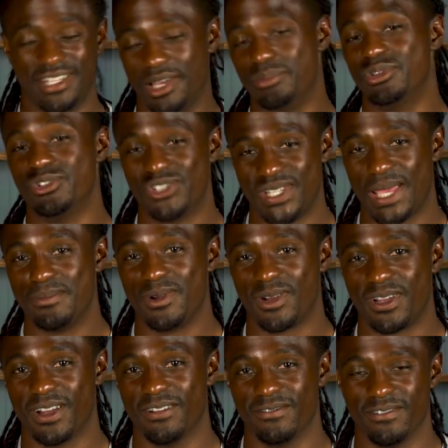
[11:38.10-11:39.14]
W-shaped
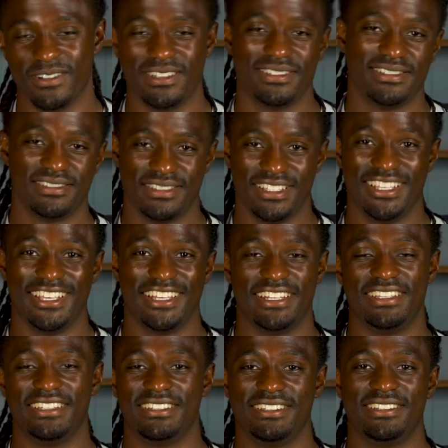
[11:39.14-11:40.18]
recovery. Get
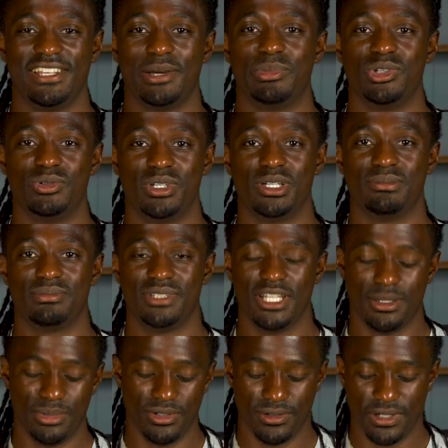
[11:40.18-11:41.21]
it, WM,
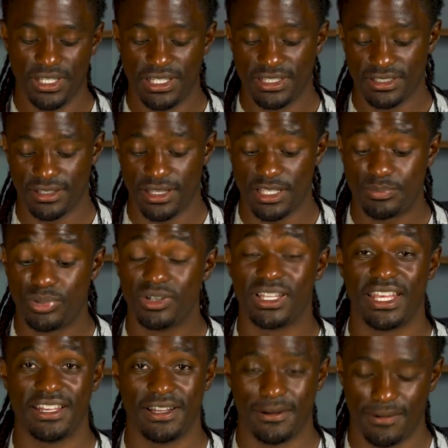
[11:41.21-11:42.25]
W. So let's pull
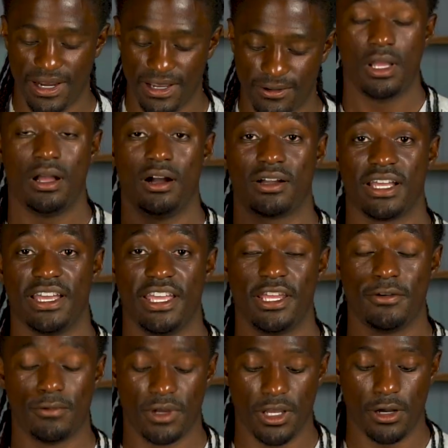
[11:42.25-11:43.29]
that up right. Okay,
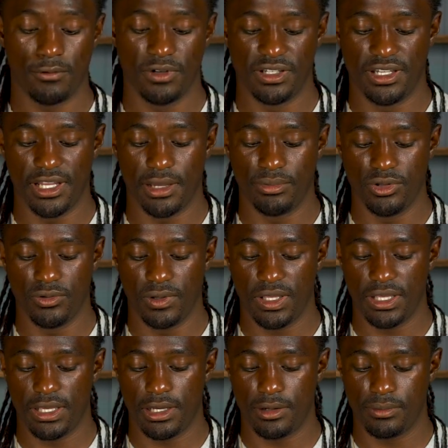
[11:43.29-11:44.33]
here we go with
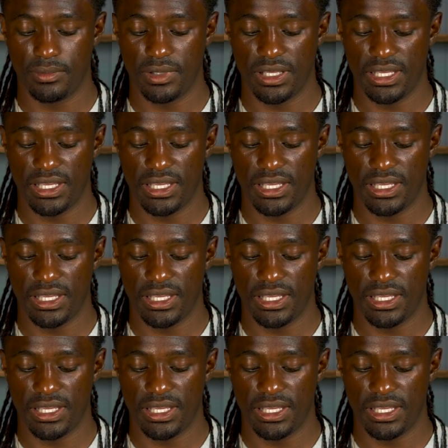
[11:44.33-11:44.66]
WM.